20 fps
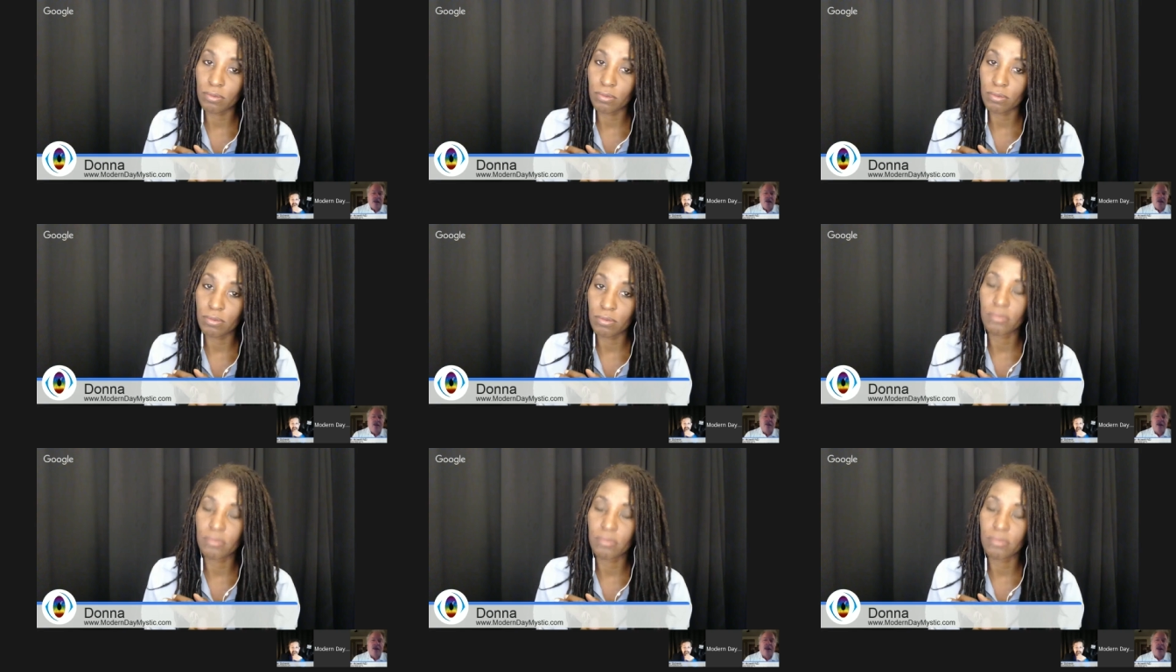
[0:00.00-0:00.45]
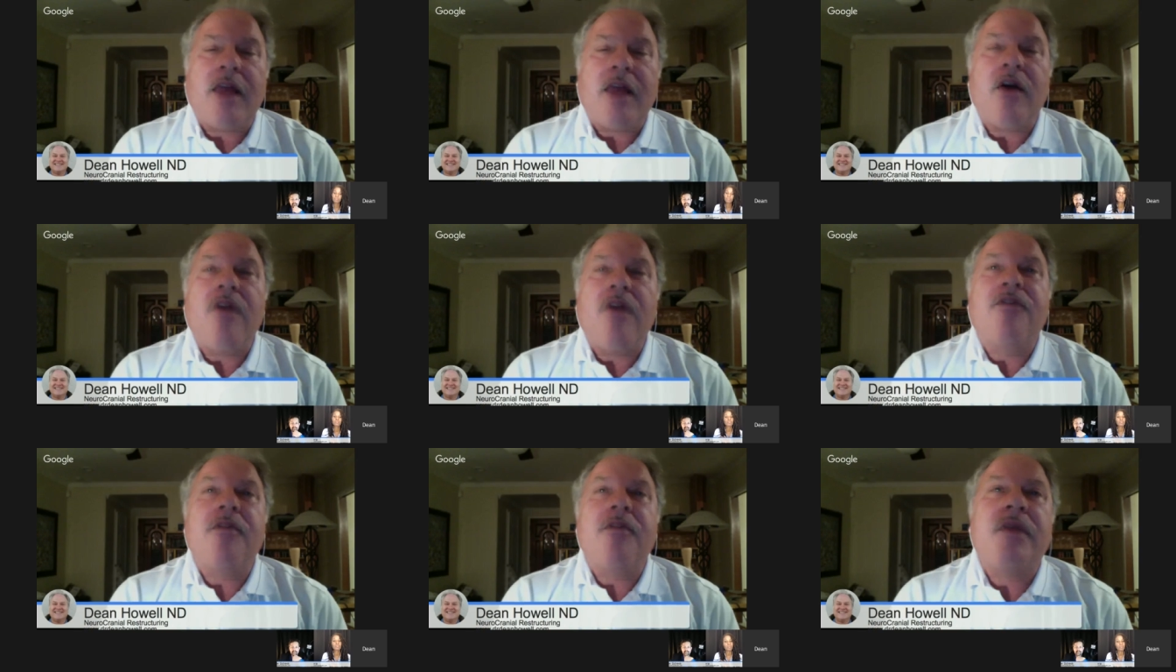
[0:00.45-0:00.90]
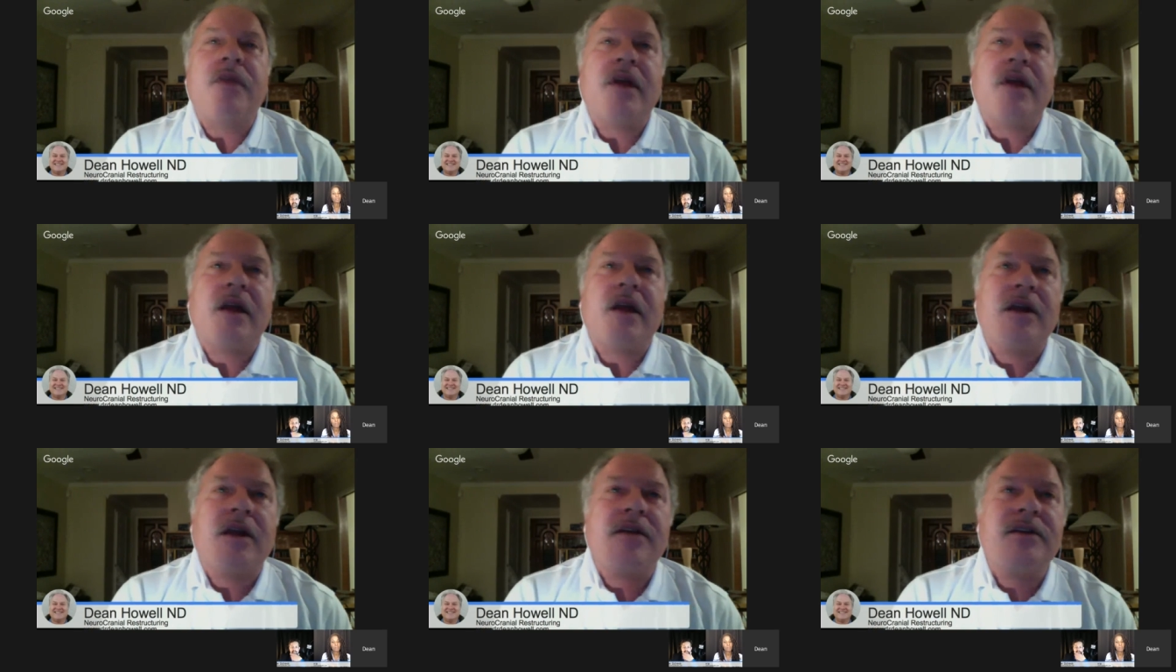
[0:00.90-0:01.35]
then I go from
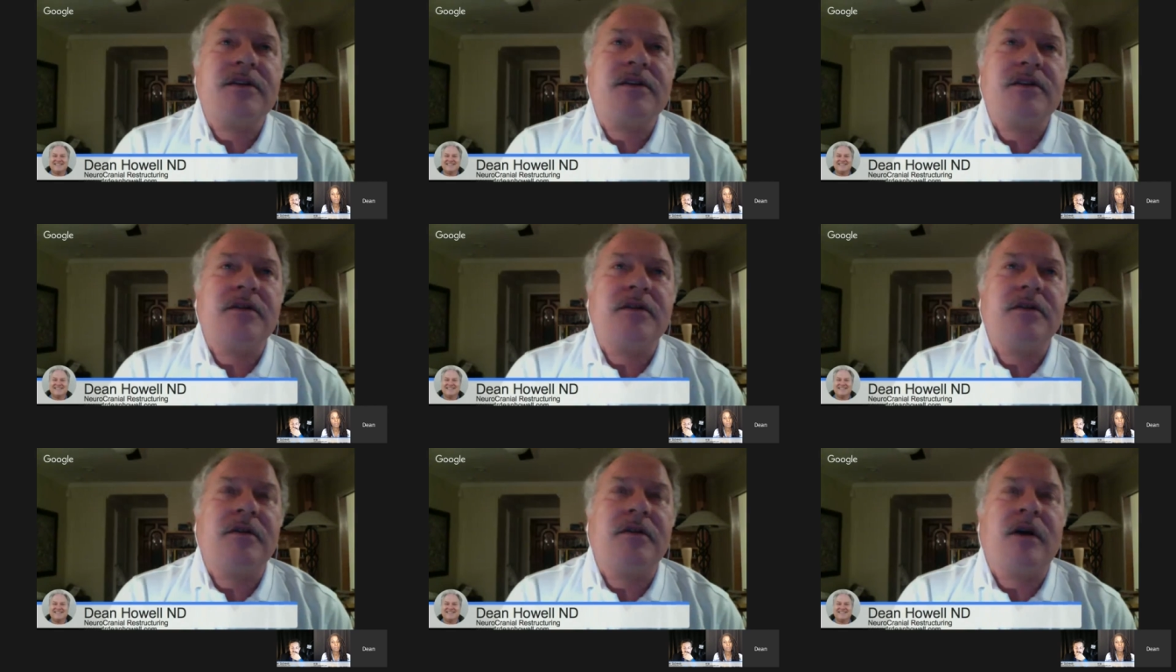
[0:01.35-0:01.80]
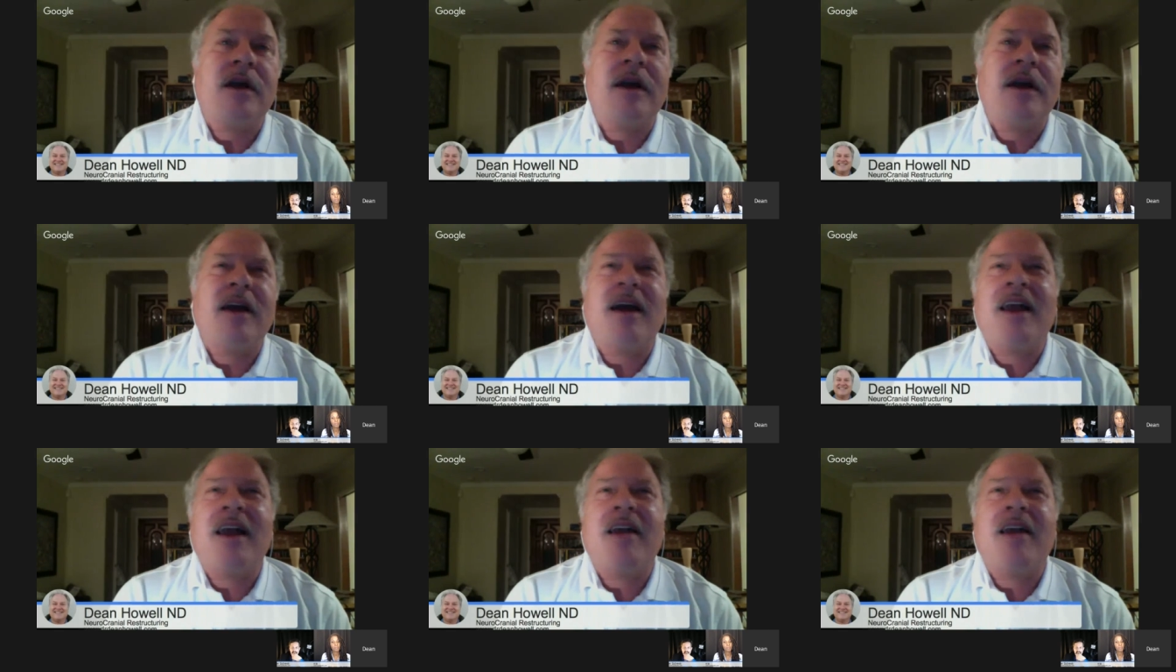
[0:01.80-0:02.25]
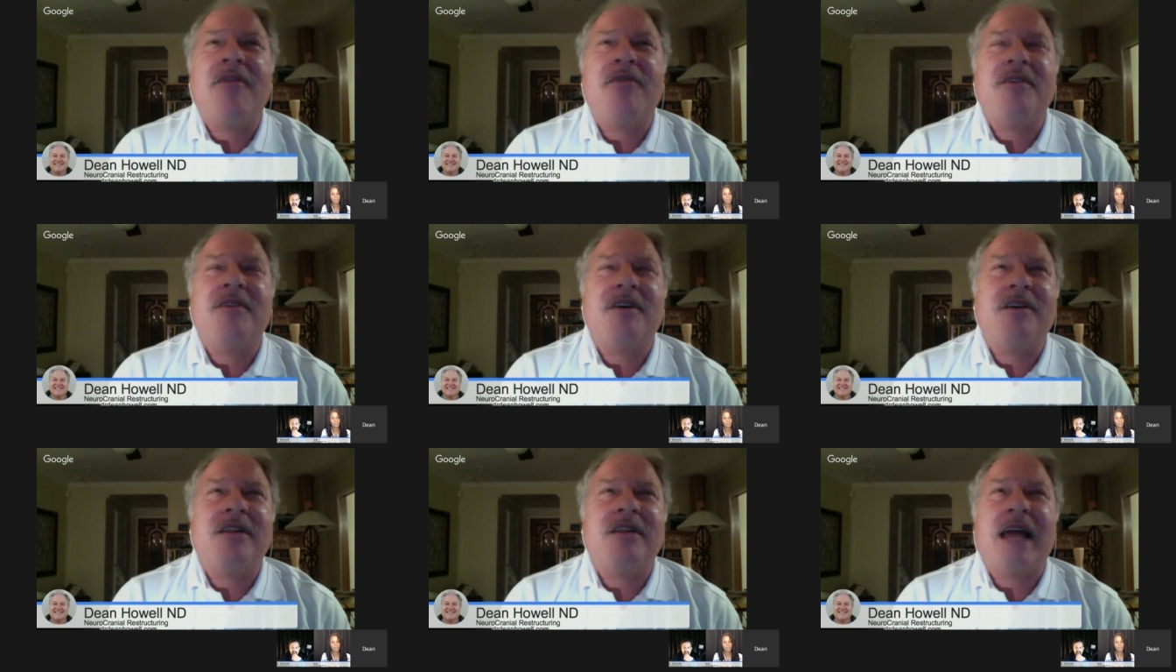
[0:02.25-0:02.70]
there to I, I have a
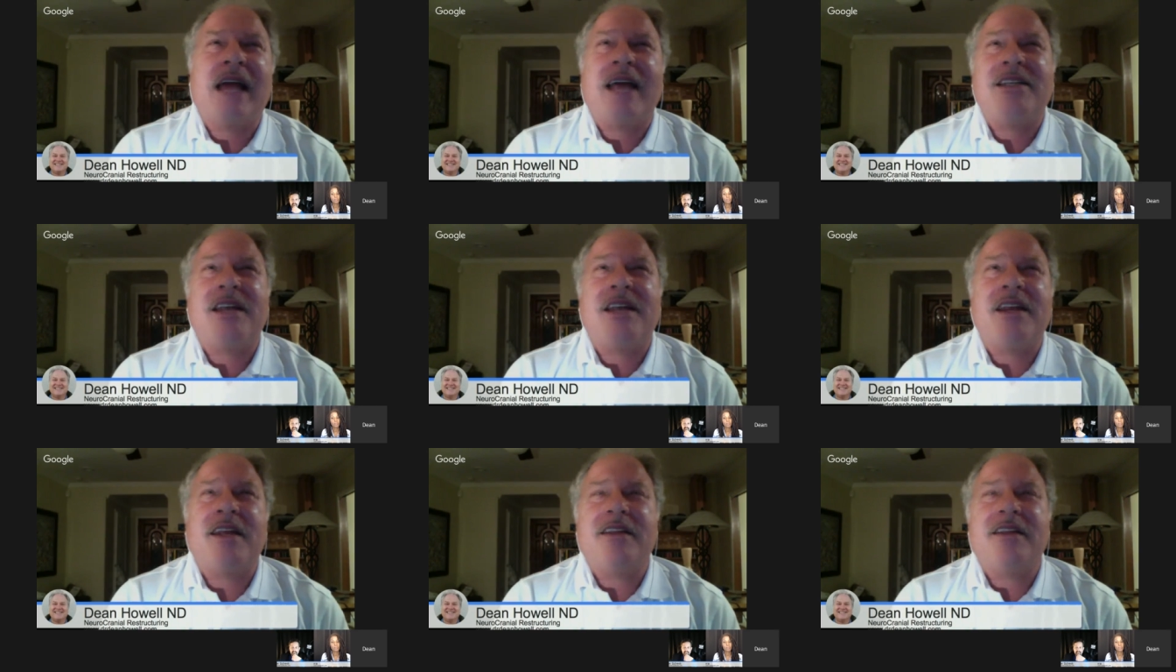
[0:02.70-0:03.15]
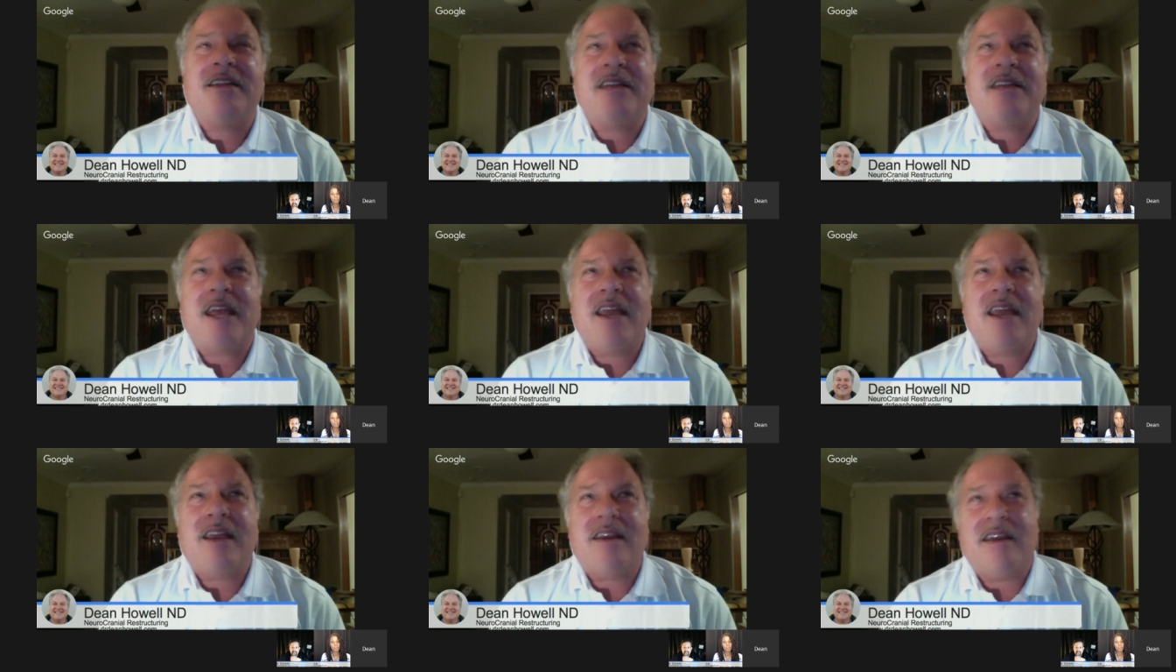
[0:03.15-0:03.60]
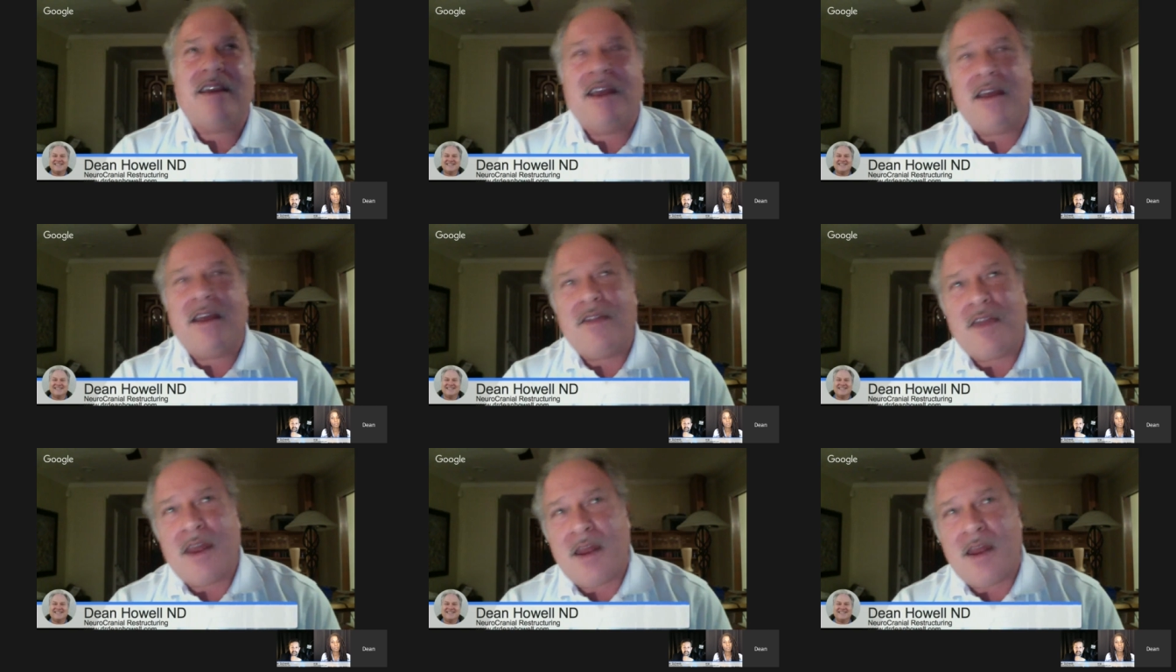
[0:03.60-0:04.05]
class I need to take,
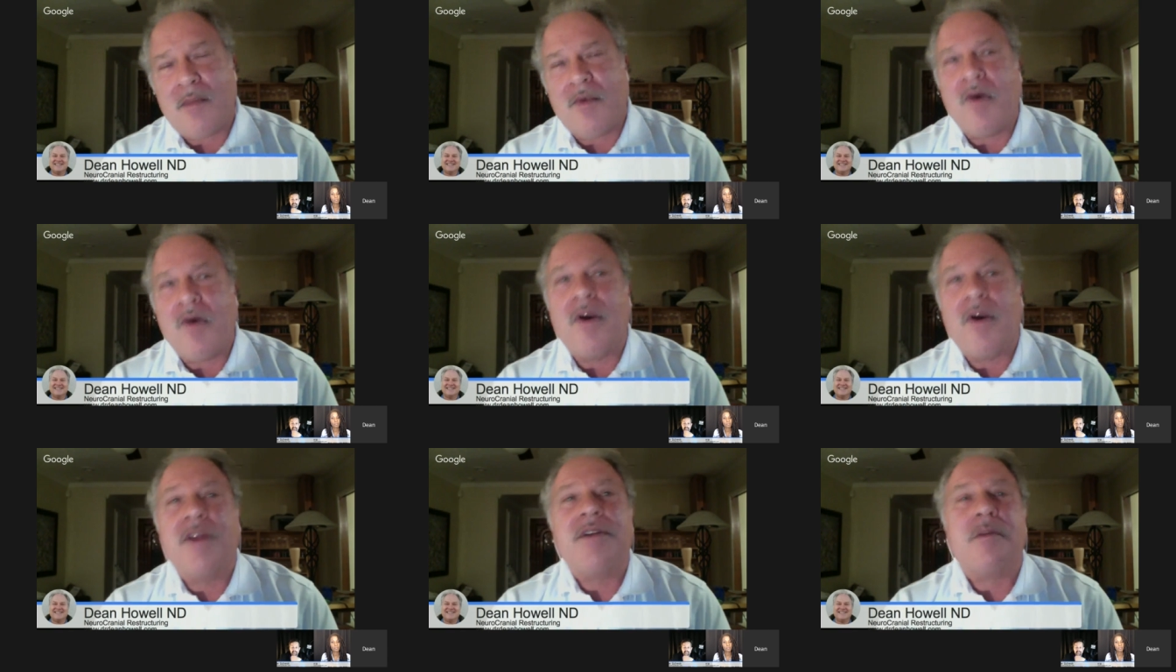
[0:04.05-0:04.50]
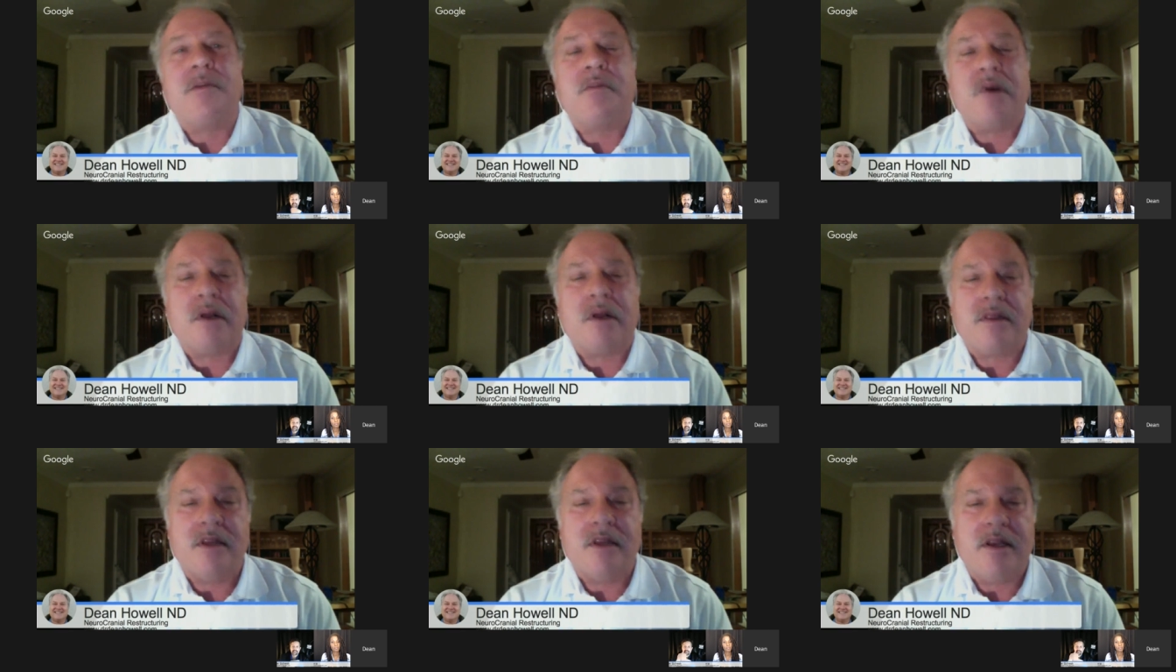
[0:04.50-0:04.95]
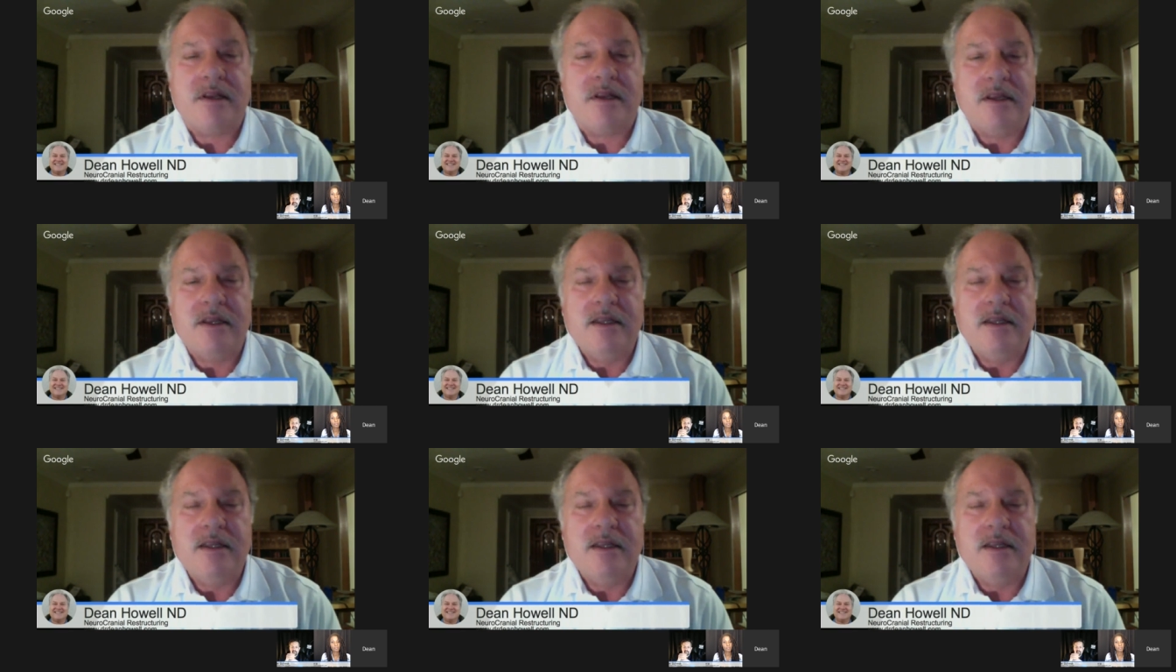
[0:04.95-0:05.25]
and then I'm going to Brooklyn,